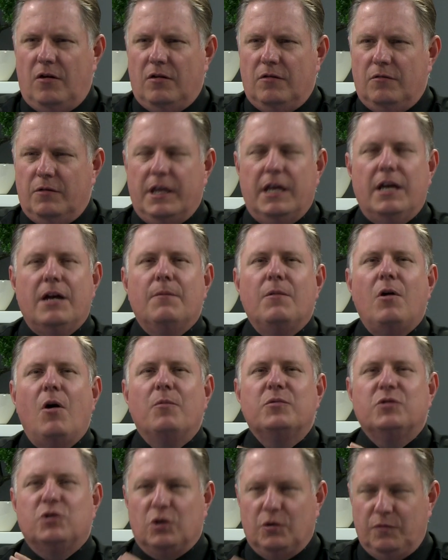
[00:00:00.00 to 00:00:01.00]
they're
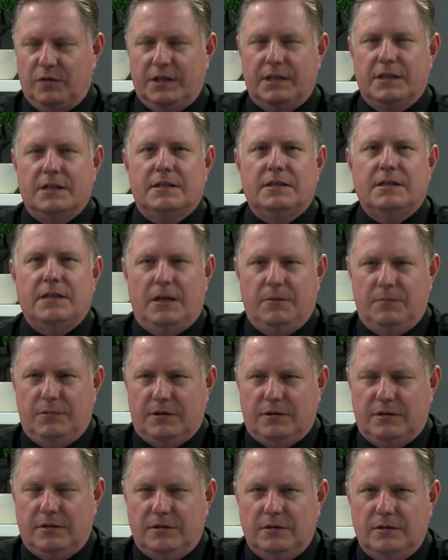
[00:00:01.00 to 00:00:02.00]
observing the
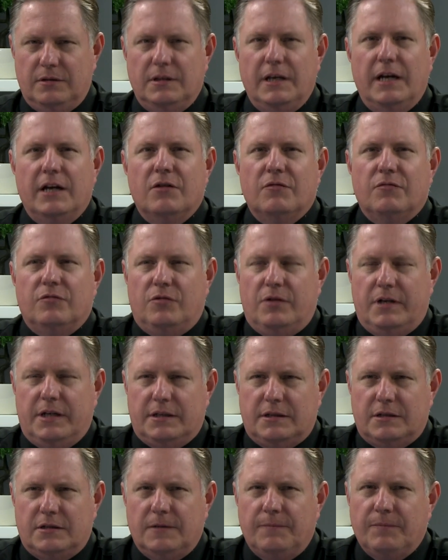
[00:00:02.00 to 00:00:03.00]
Sabbath, day of
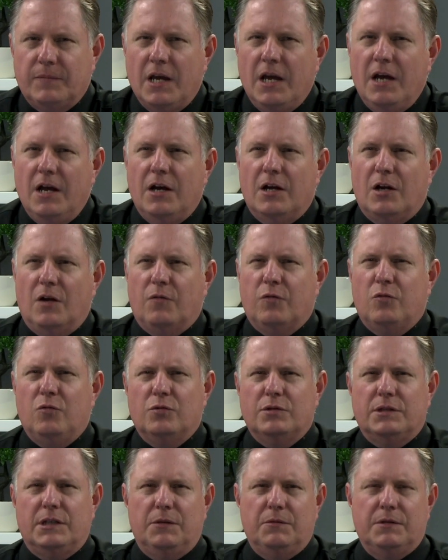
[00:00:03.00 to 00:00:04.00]
rest. And of
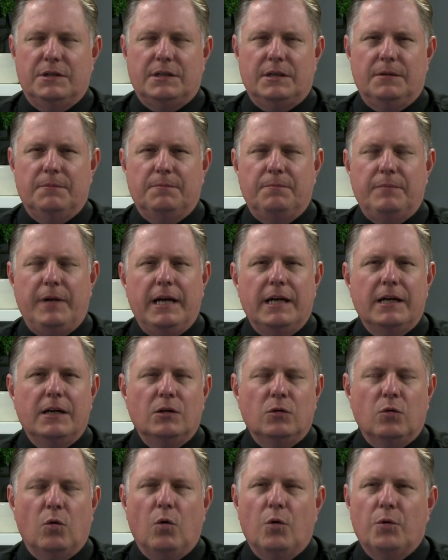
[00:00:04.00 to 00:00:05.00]
course, there were some
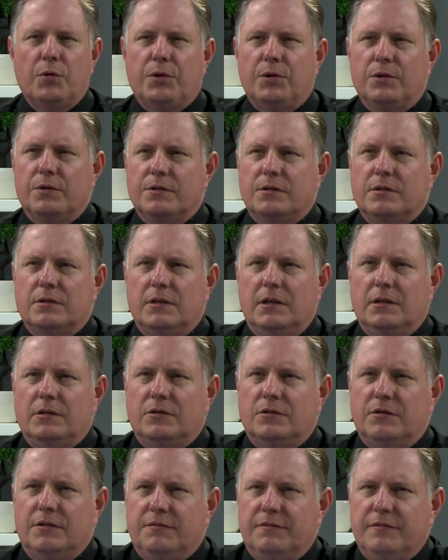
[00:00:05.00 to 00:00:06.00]
pagan authors that
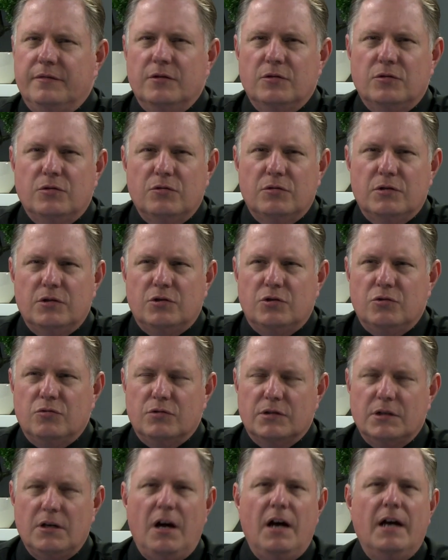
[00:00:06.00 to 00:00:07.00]
referred to the
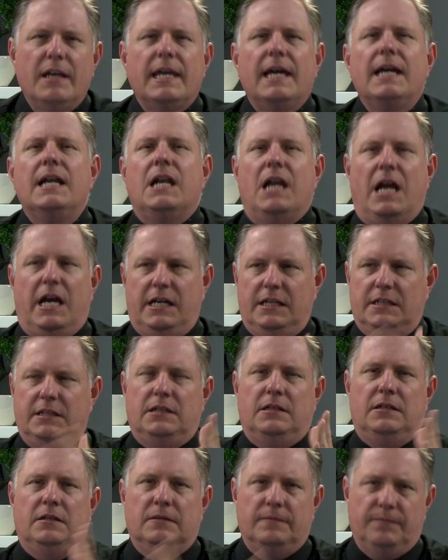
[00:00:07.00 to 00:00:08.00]
Jews. Are they
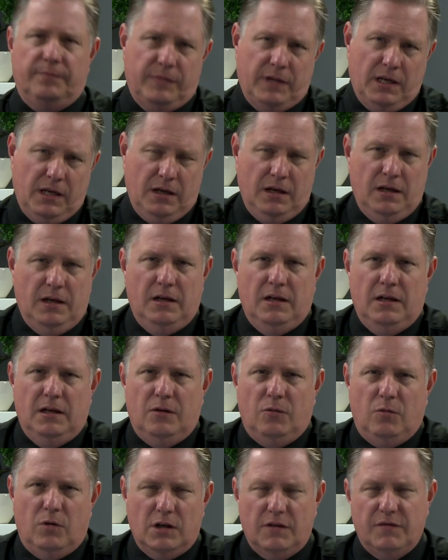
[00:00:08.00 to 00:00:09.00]
lazy?
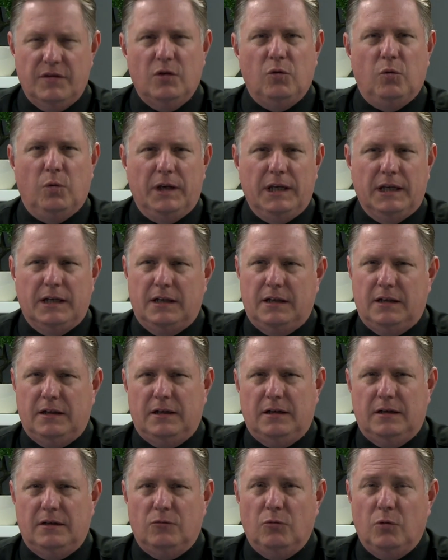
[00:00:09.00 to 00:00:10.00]
One of the week,
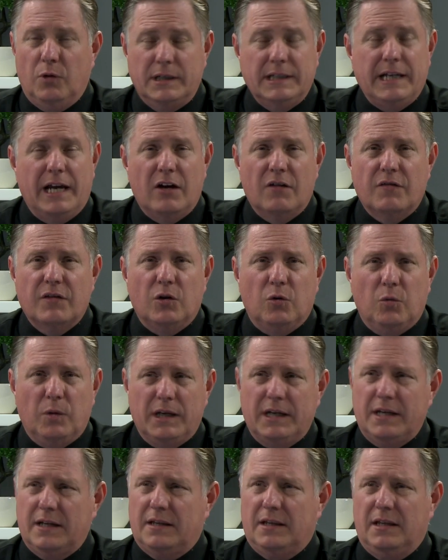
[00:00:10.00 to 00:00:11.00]
one day of the
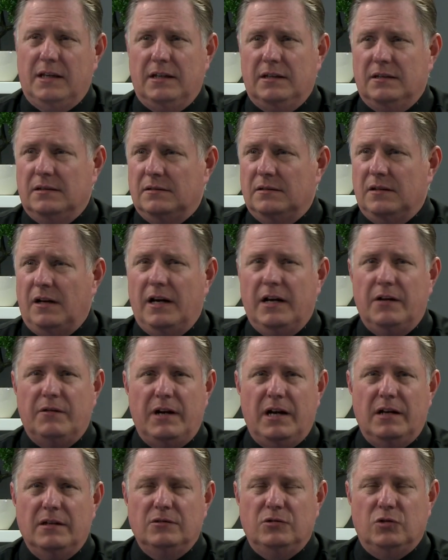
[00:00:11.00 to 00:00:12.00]
week, they lie
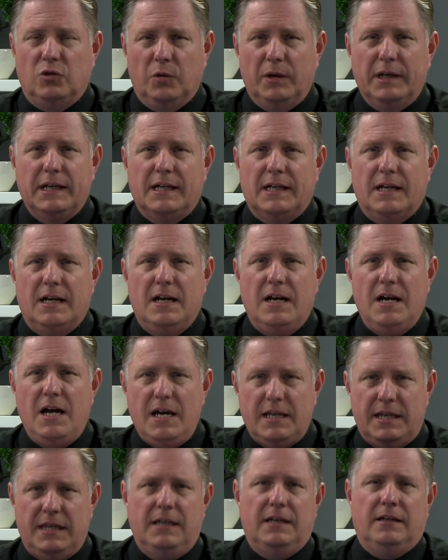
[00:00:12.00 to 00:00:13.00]
around doing
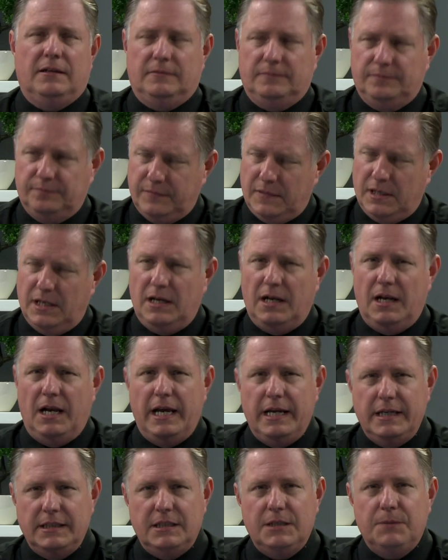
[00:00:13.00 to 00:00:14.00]
nothing
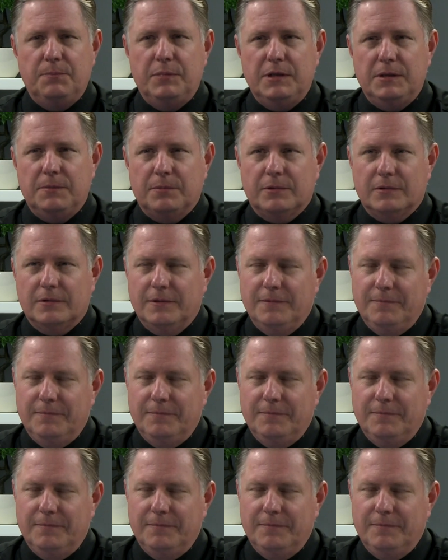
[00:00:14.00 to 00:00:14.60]
lazy people.